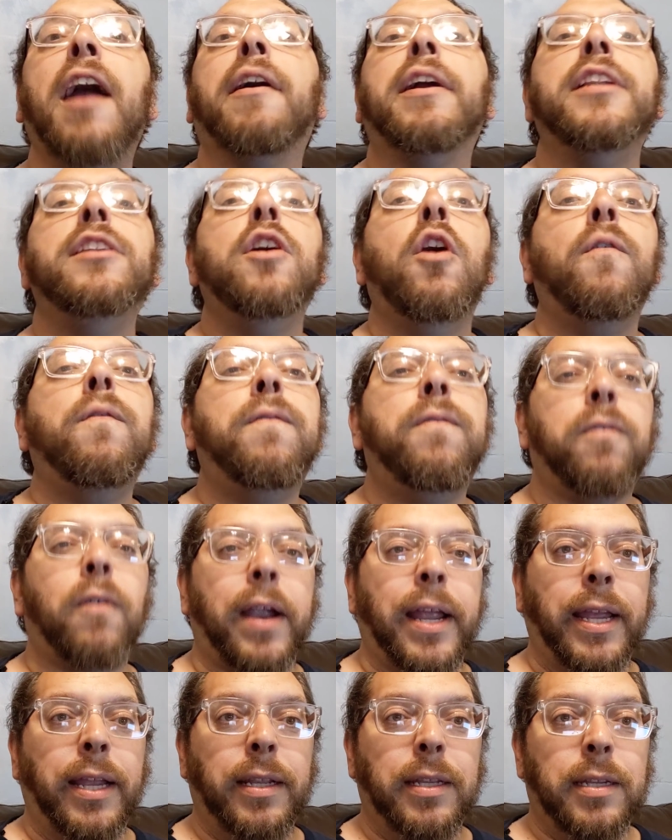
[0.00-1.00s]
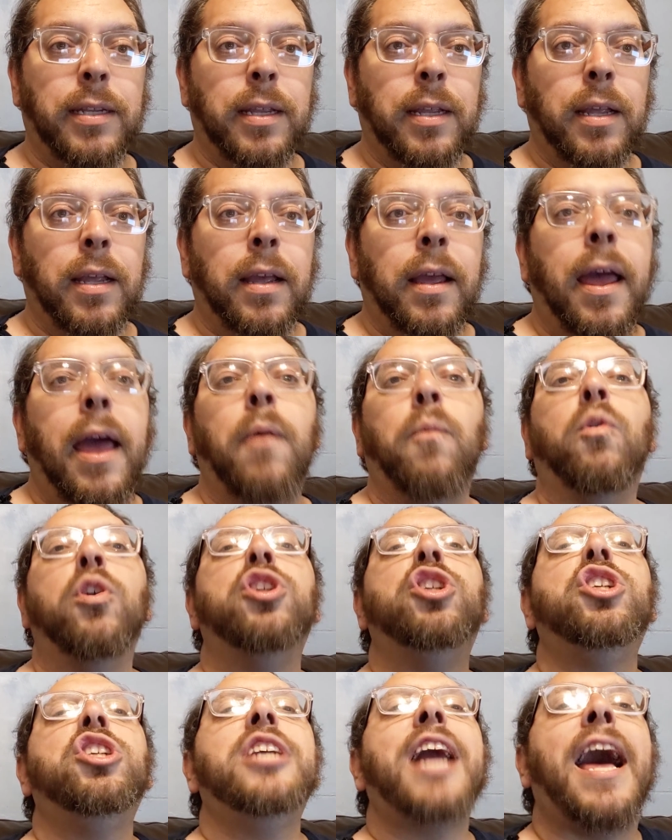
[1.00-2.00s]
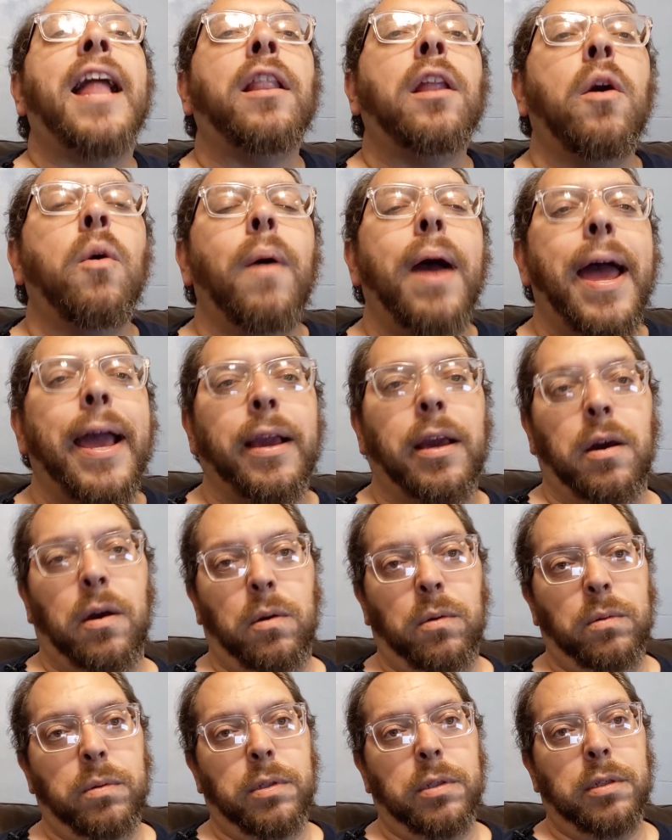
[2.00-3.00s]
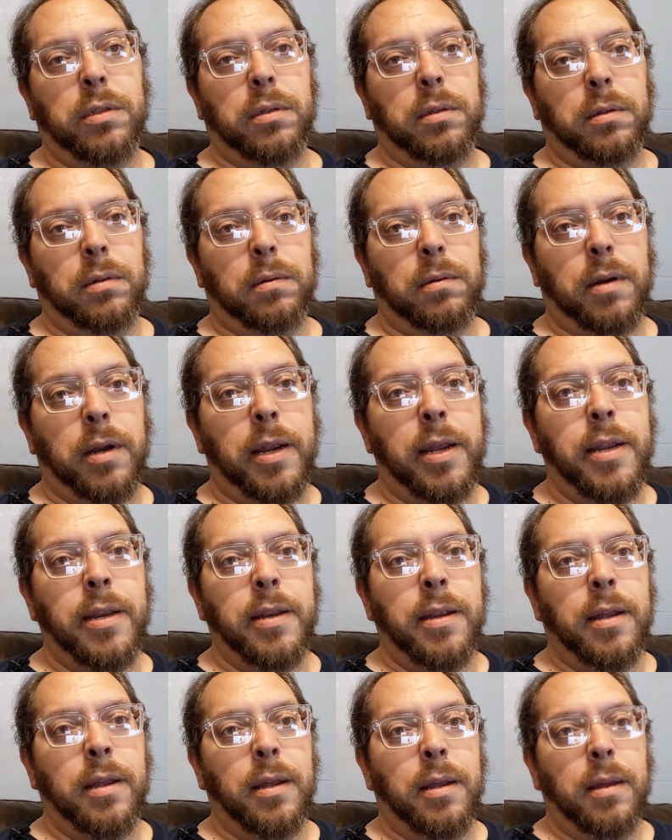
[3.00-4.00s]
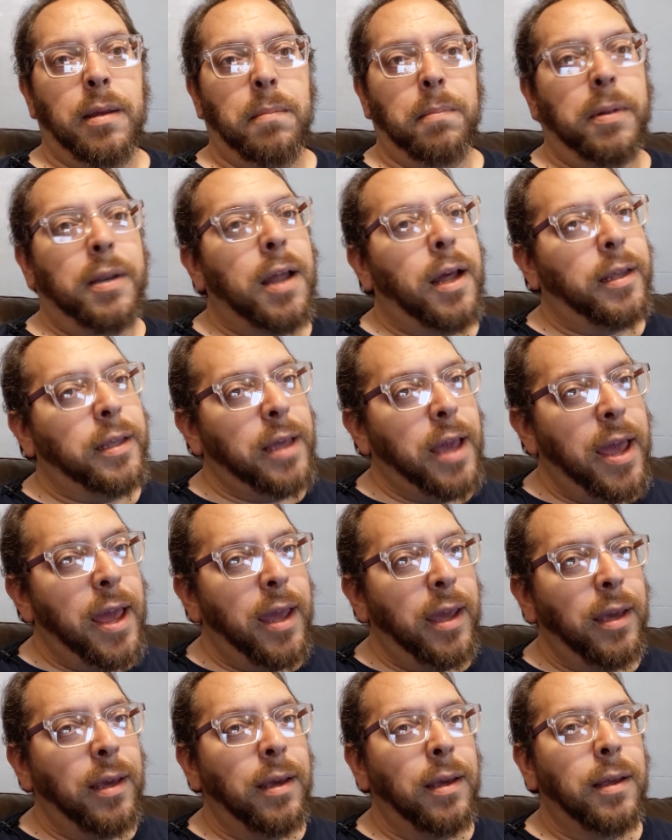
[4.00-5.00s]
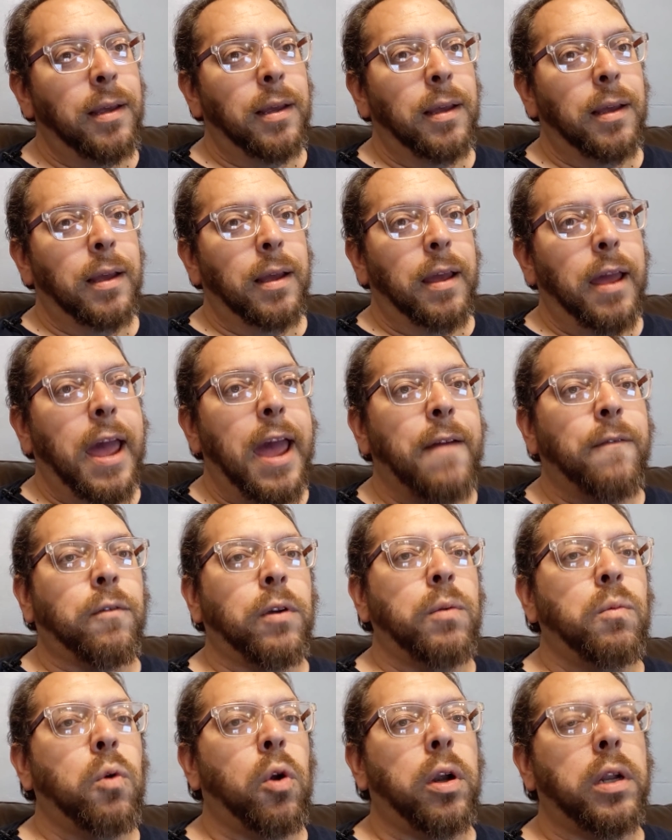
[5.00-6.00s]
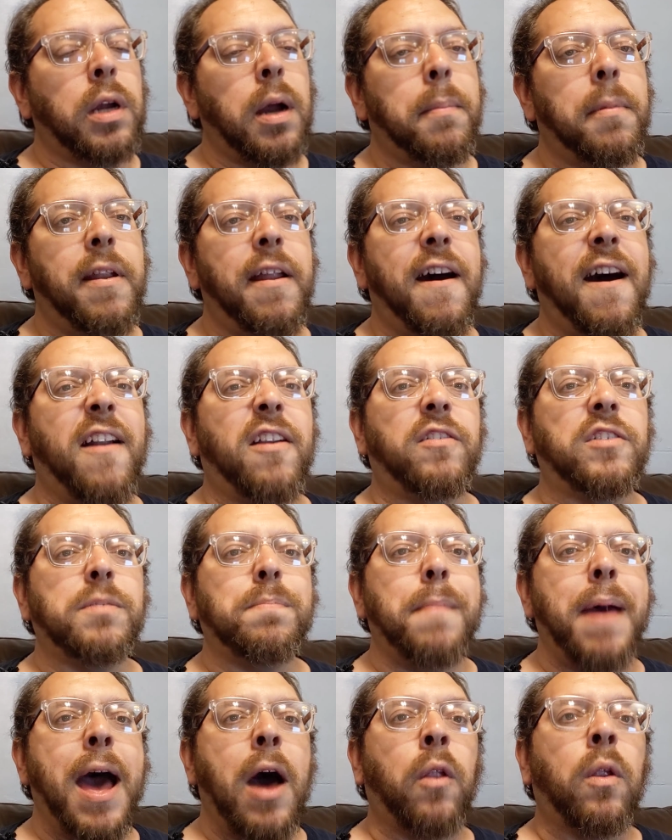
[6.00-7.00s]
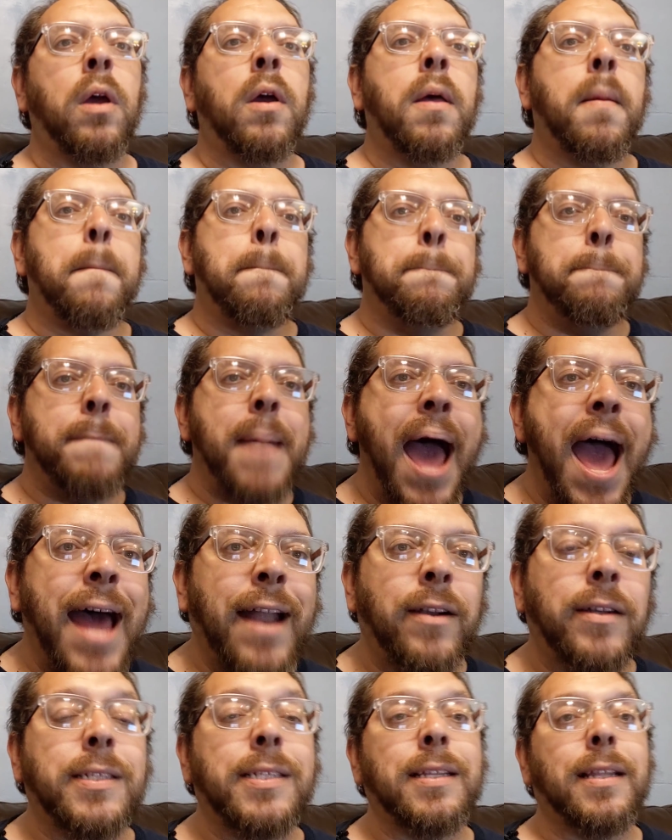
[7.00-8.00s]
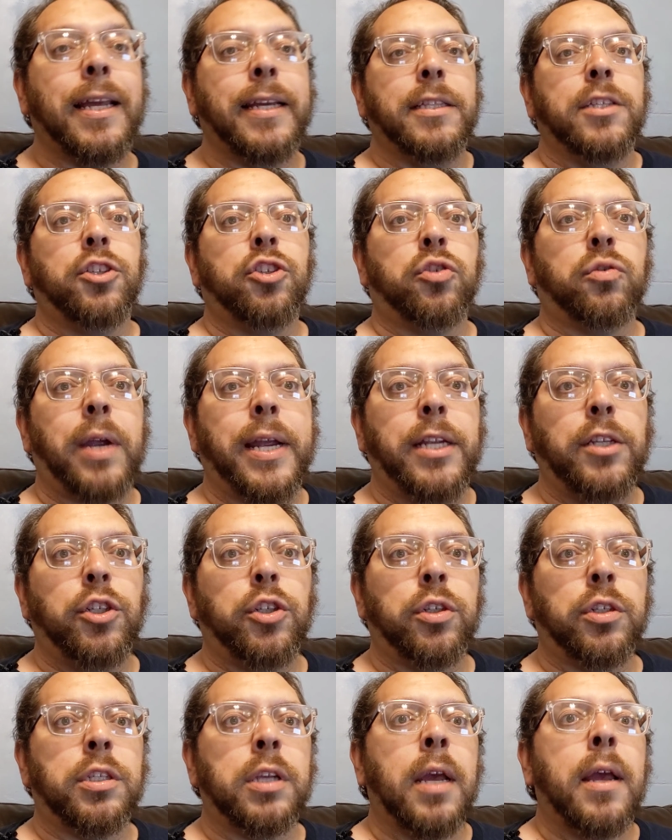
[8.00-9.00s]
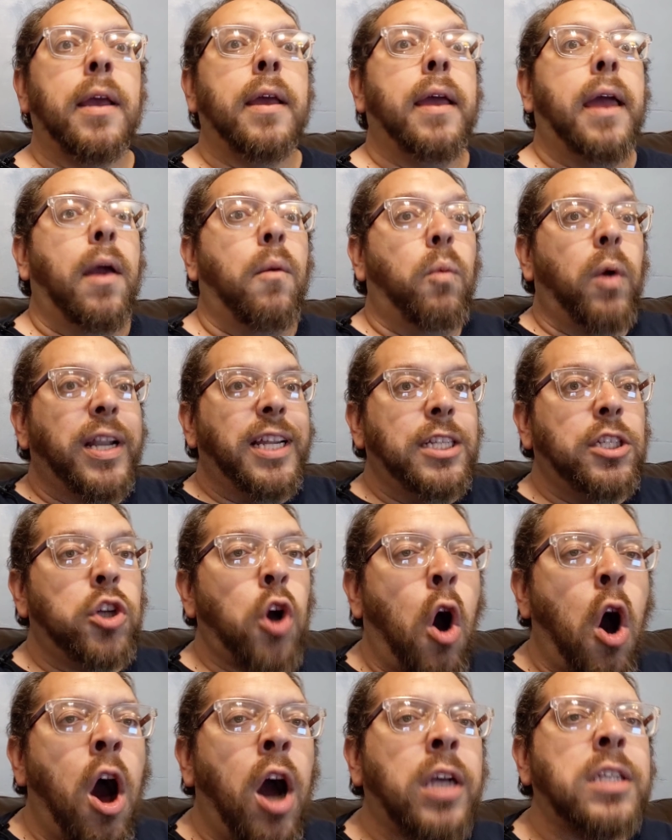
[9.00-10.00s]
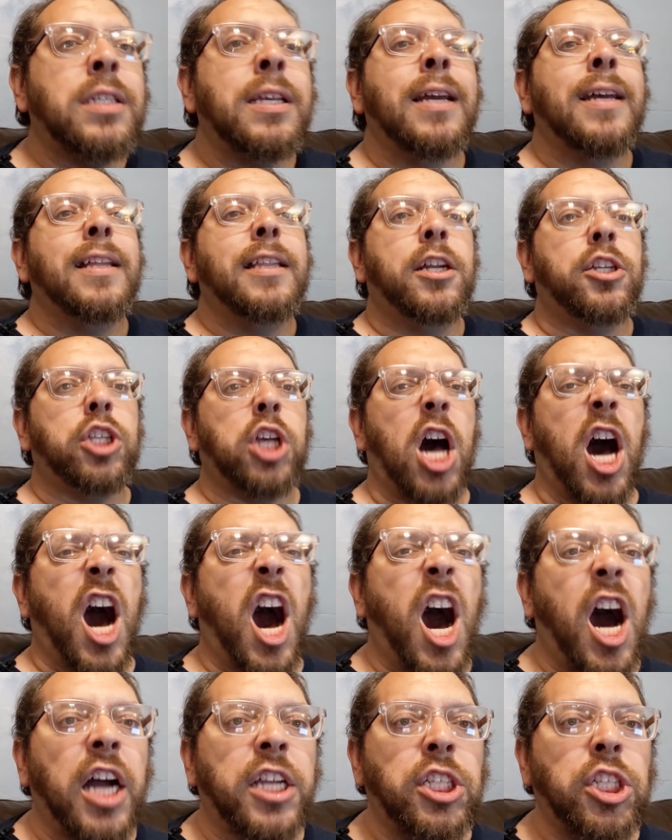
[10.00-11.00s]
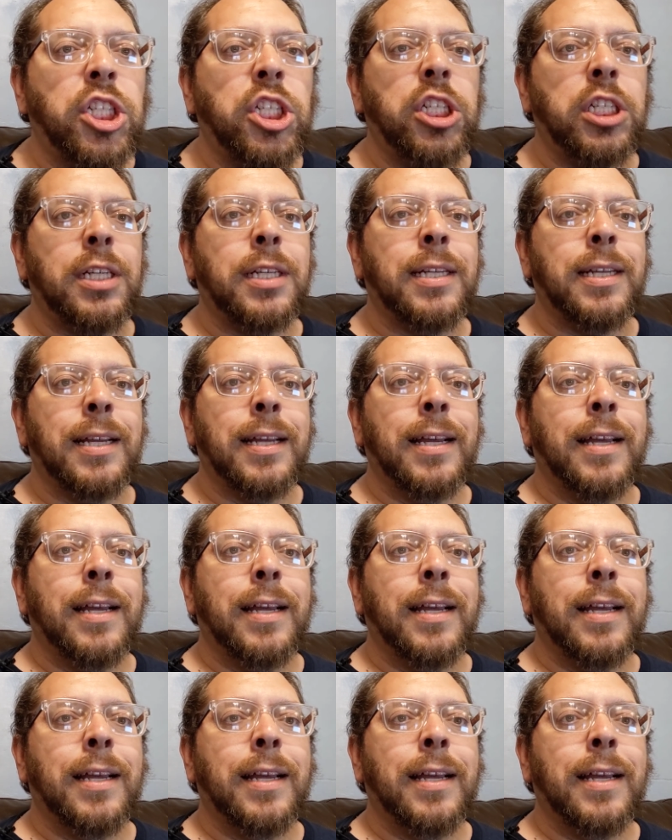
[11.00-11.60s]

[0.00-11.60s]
carried no freight and were shallow echoes, right? But not Yang. Every word coming out of his mouth matters like the stranger's. And when he talks, there's a hush.